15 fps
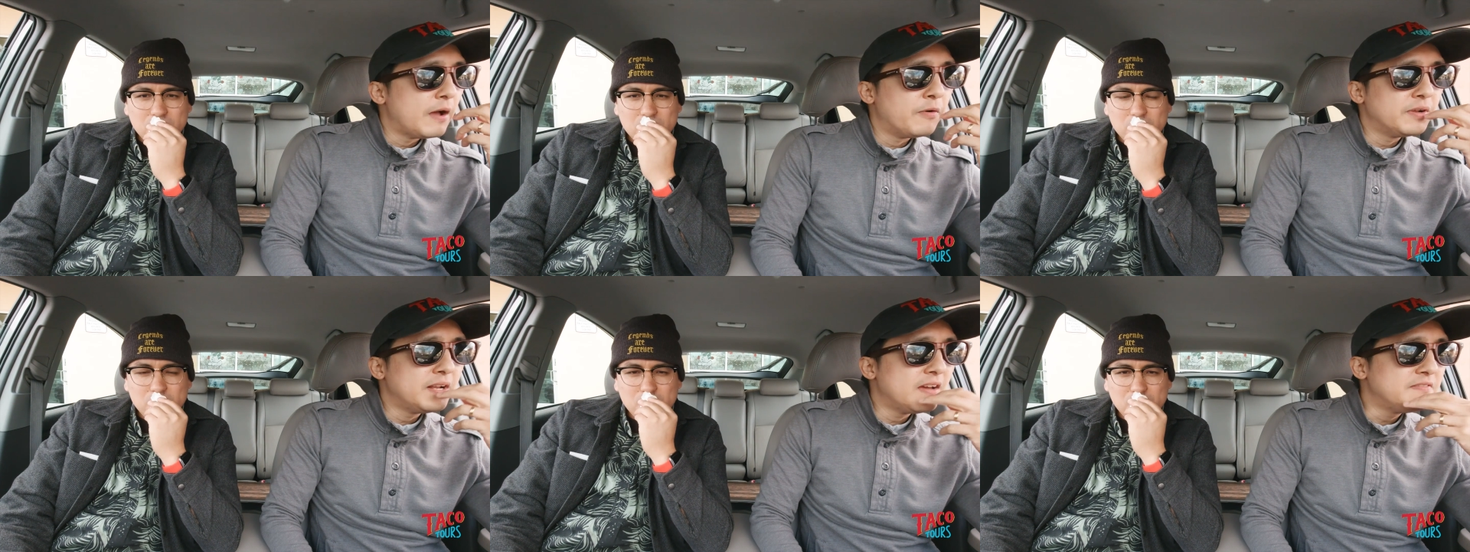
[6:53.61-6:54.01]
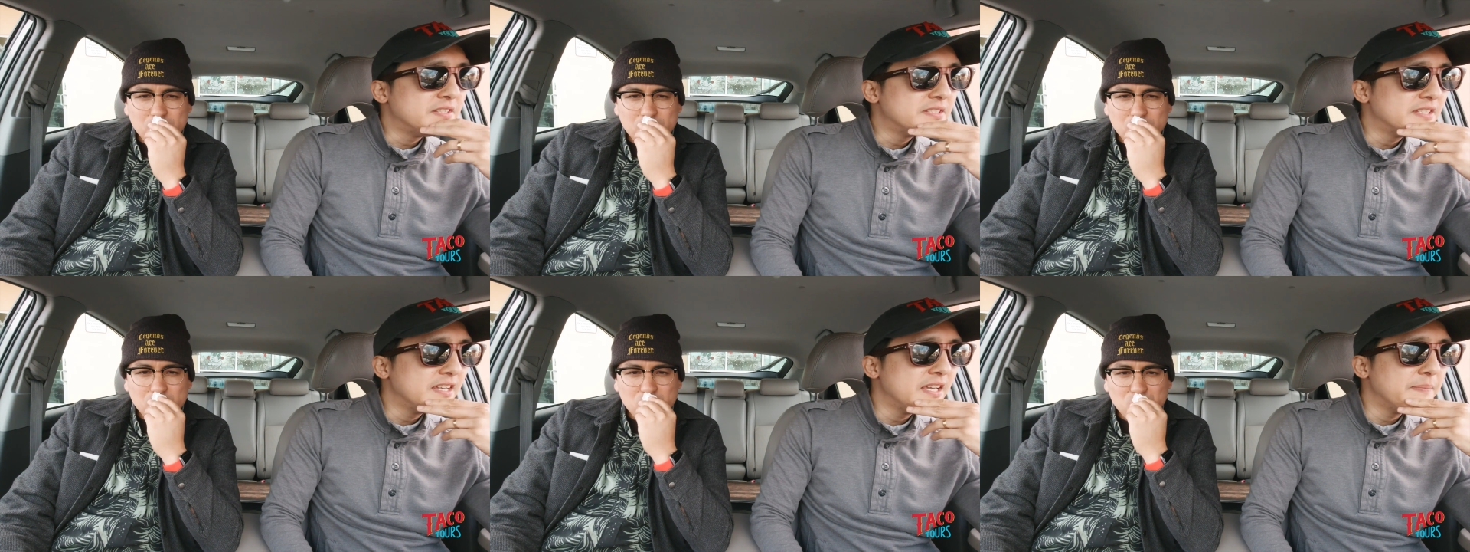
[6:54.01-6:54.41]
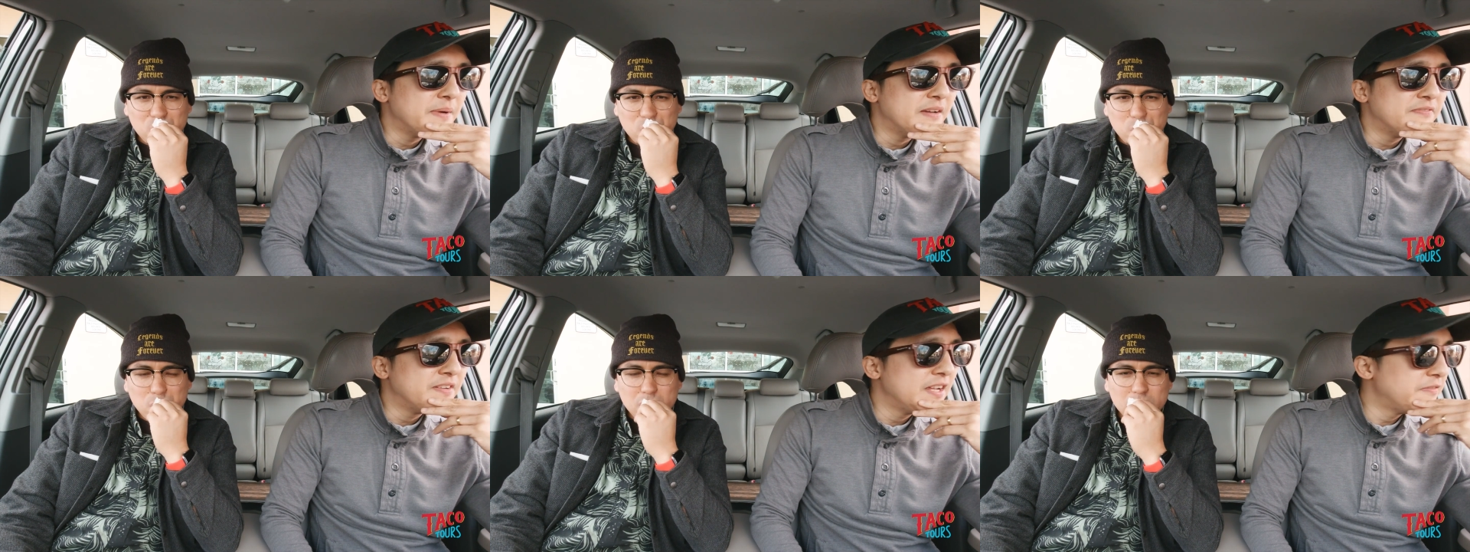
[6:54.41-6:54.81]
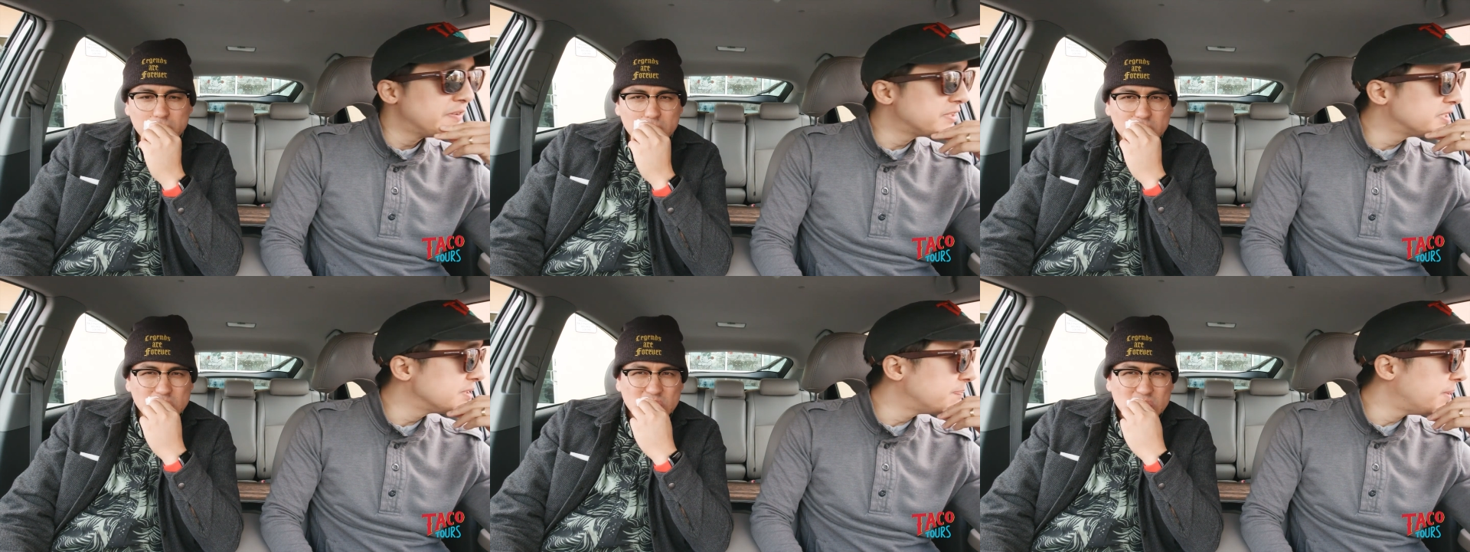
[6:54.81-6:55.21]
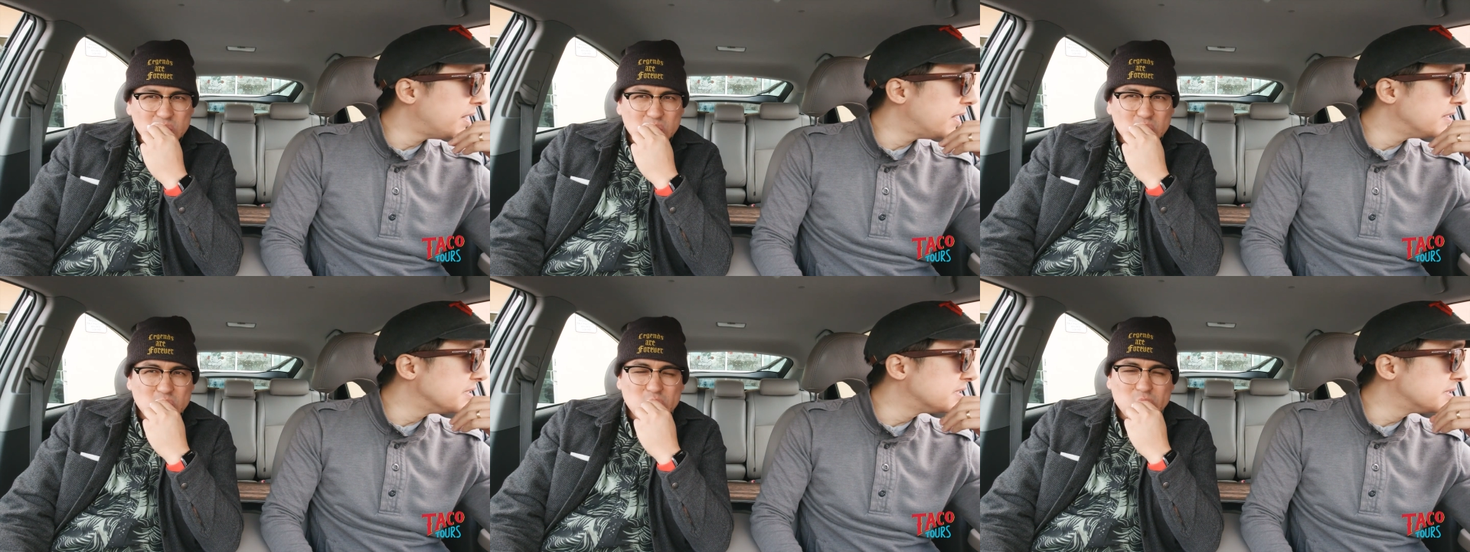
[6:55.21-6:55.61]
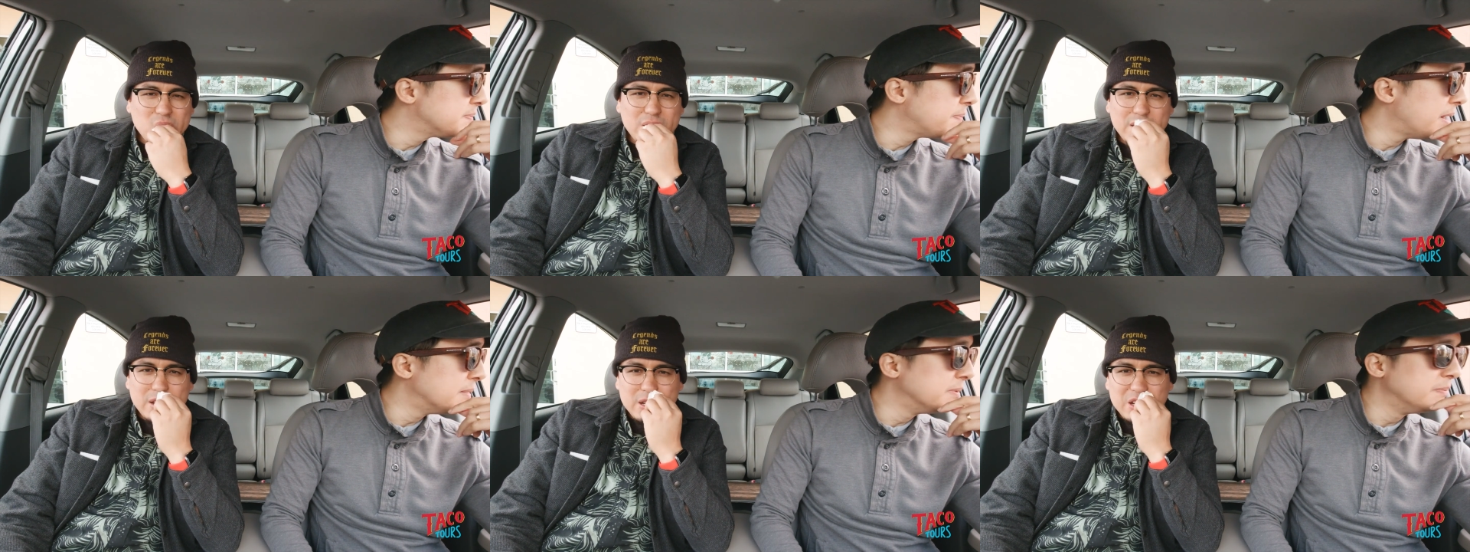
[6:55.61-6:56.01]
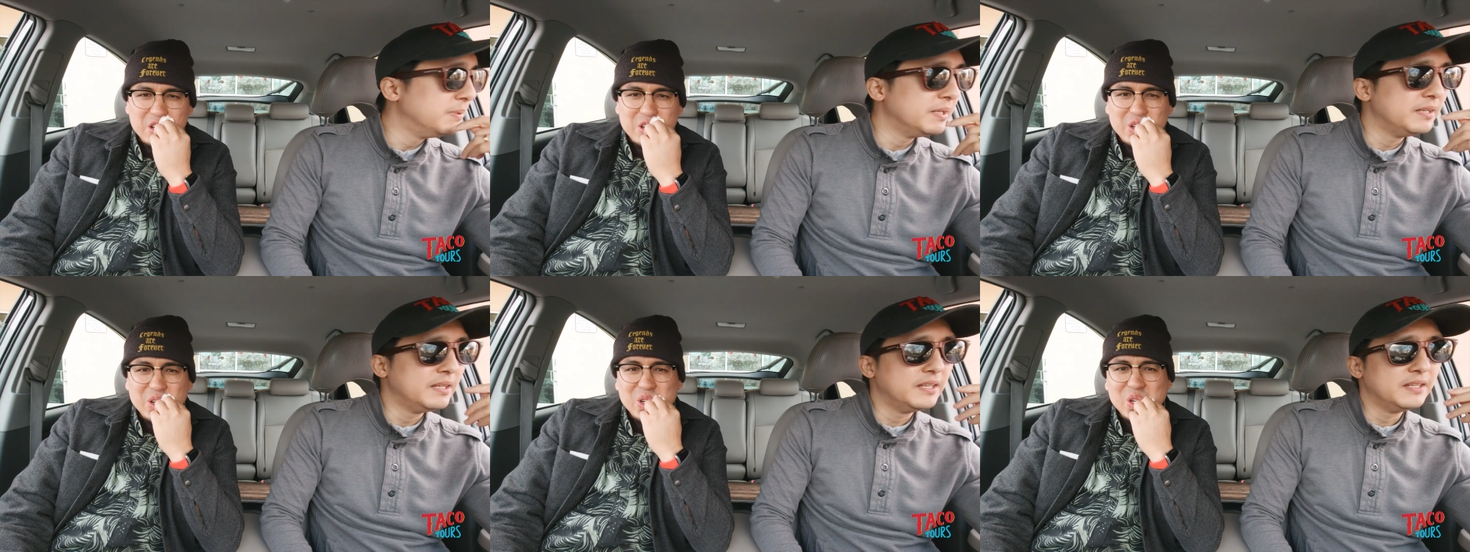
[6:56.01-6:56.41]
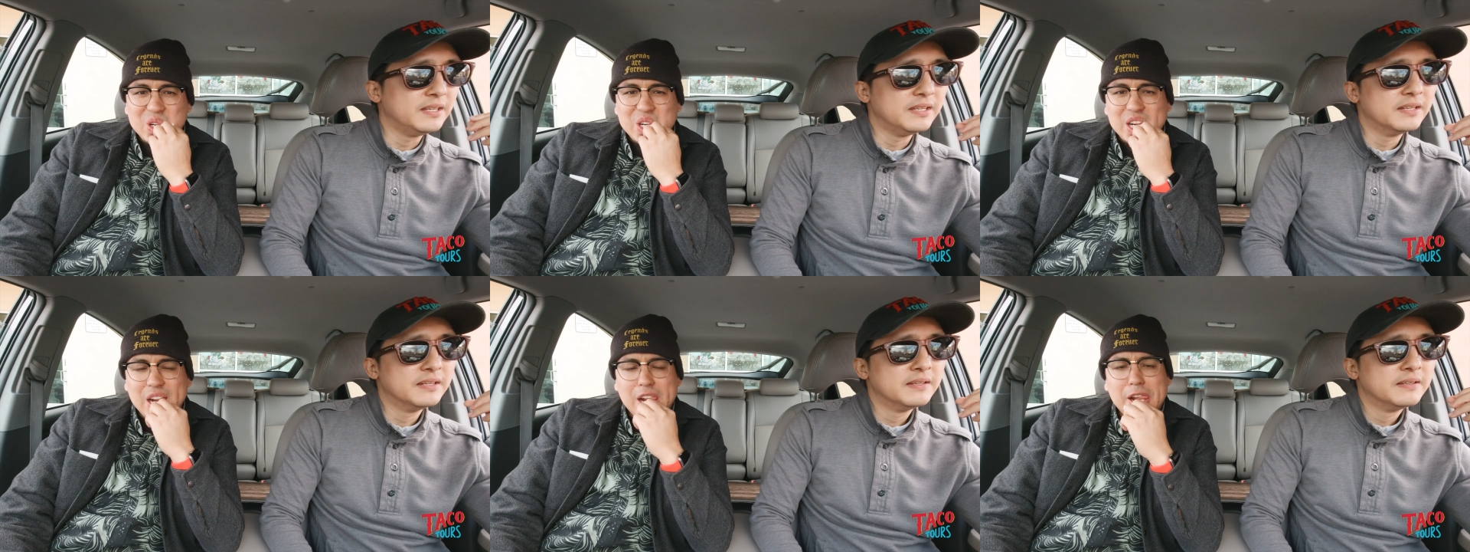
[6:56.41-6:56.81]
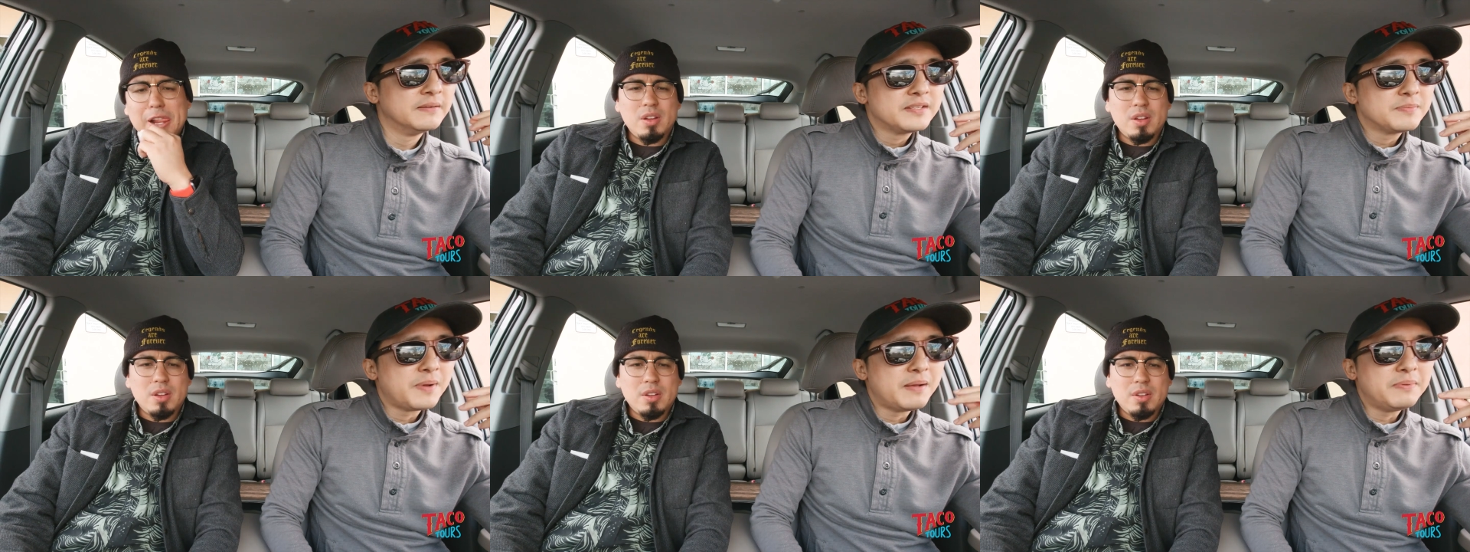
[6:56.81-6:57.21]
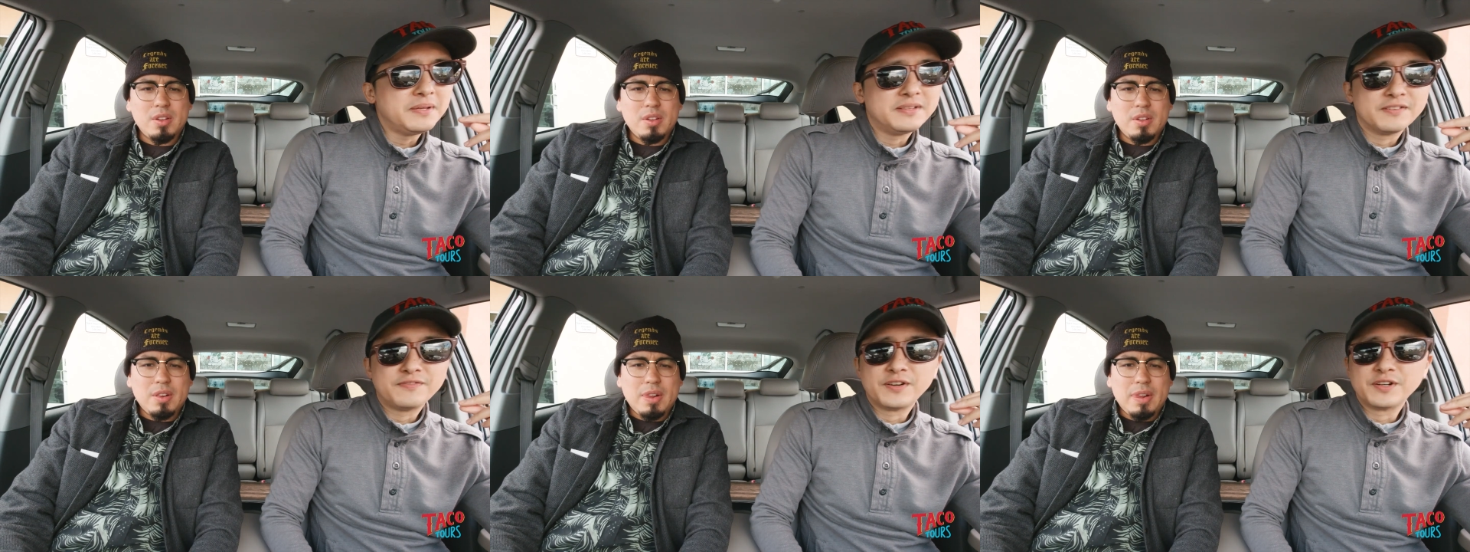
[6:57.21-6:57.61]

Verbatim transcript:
Speaker 1: I would have to say my favorite spot is probably it's probably the